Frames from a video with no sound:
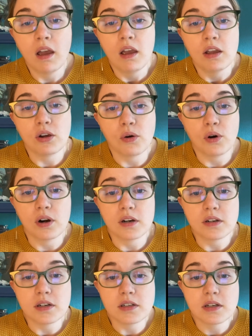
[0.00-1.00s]

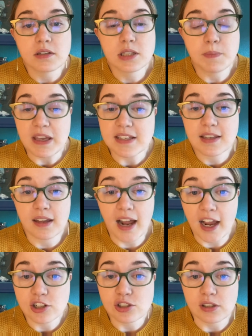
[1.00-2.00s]
your space can
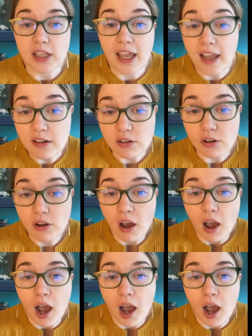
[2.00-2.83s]
actually handle.